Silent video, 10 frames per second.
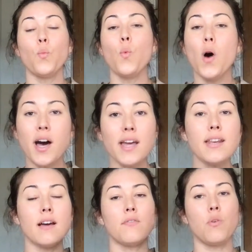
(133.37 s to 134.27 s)

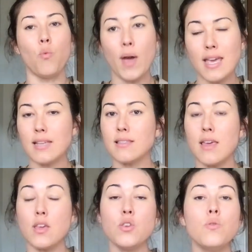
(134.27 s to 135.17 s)
One of the ways
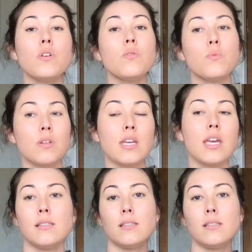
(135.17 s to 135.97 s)
that you can really